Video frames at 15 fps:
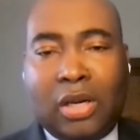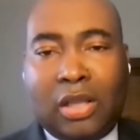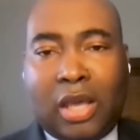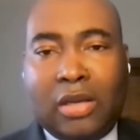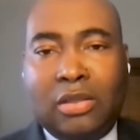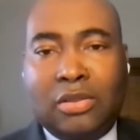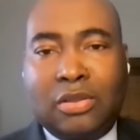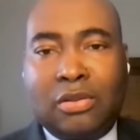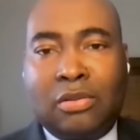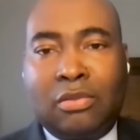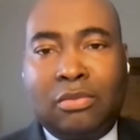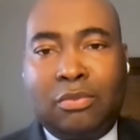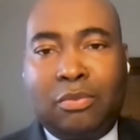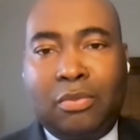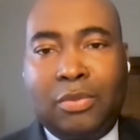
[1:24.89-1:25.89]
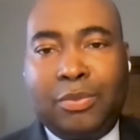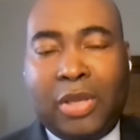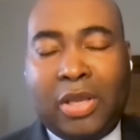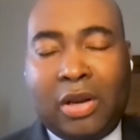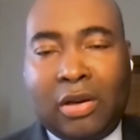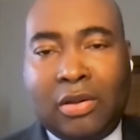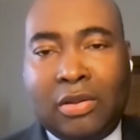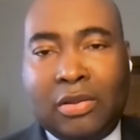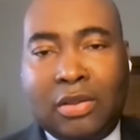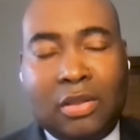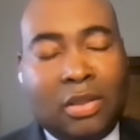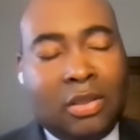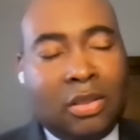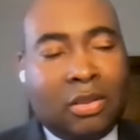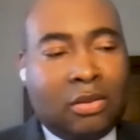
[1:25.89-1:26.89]
Carolina to be our,
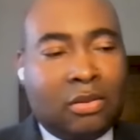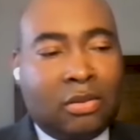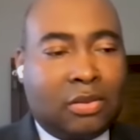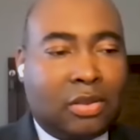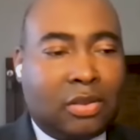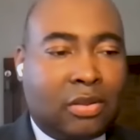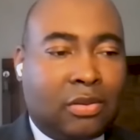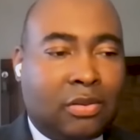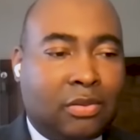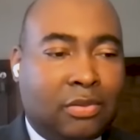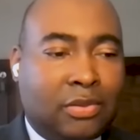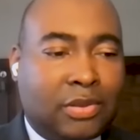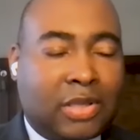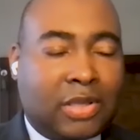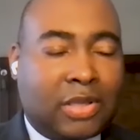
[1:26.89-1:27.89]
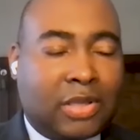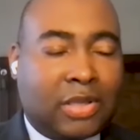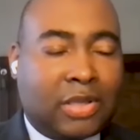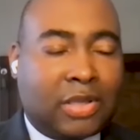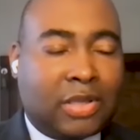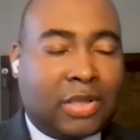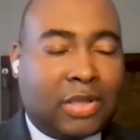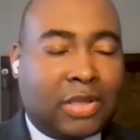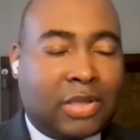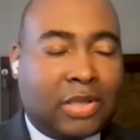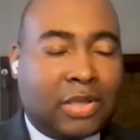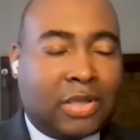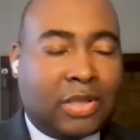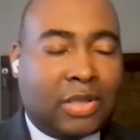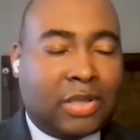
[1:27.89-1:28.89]
our, our
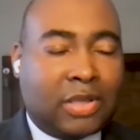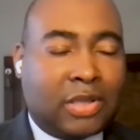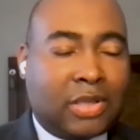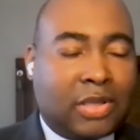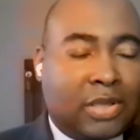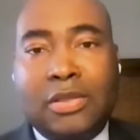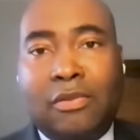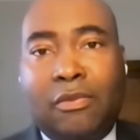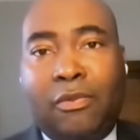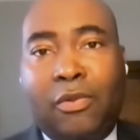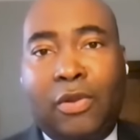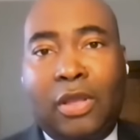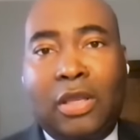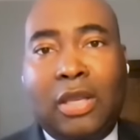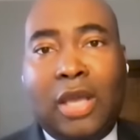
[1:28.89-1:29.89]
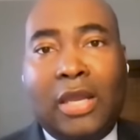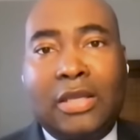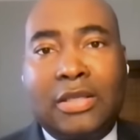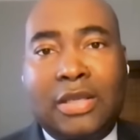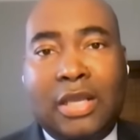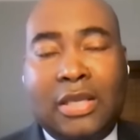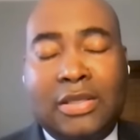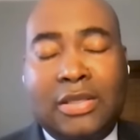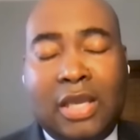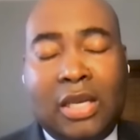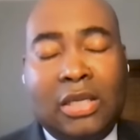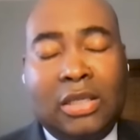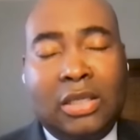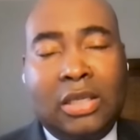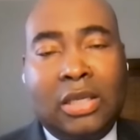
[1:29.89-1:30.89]
standard bearers for the United States
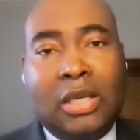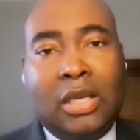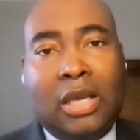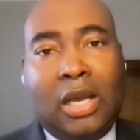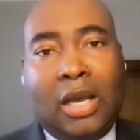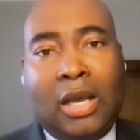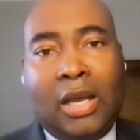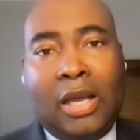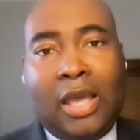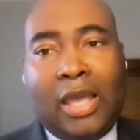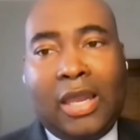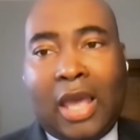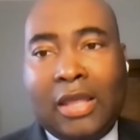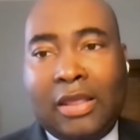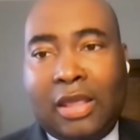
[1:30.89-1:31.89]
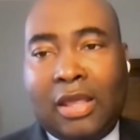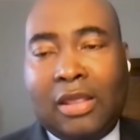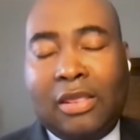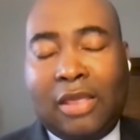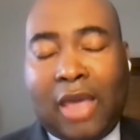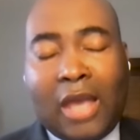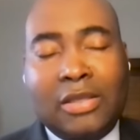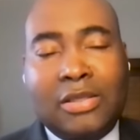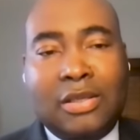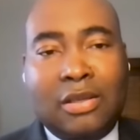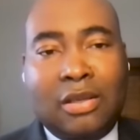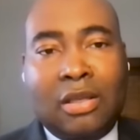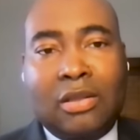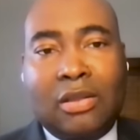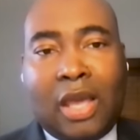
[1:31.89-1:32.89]
Senate. Uh, and I think that's
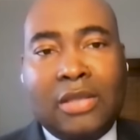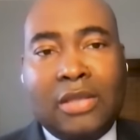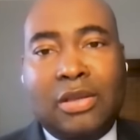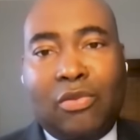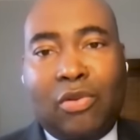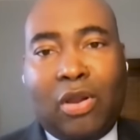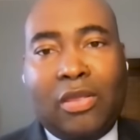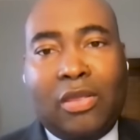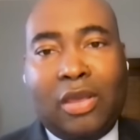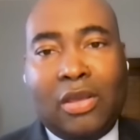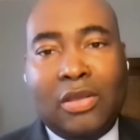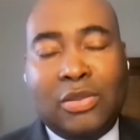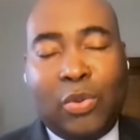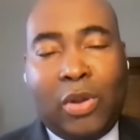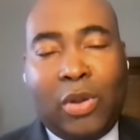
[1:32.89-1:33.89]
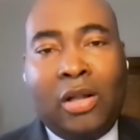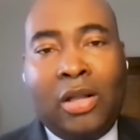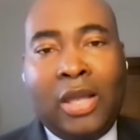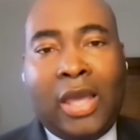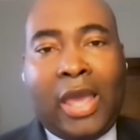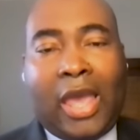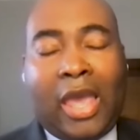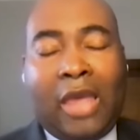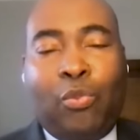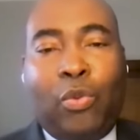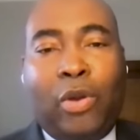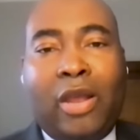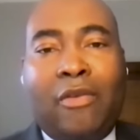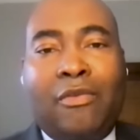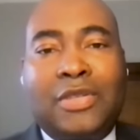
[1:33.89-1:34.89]
a that's a great thing as well. And
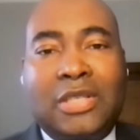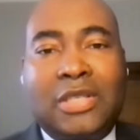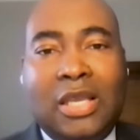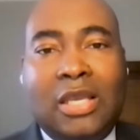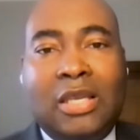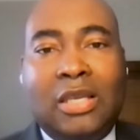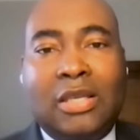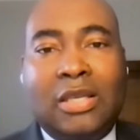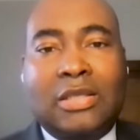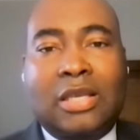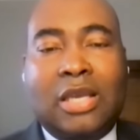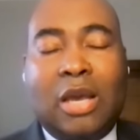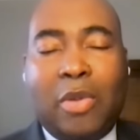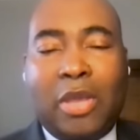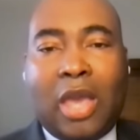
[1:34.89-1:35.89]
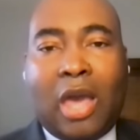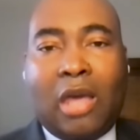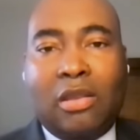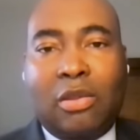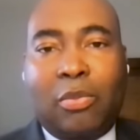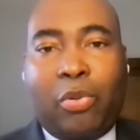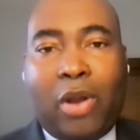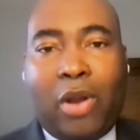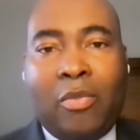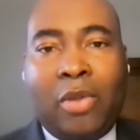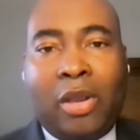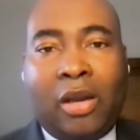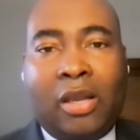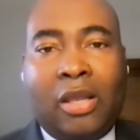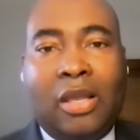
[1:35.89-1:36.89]
what I've seen is coming out of the
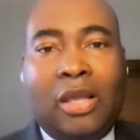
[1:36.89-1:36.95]
primary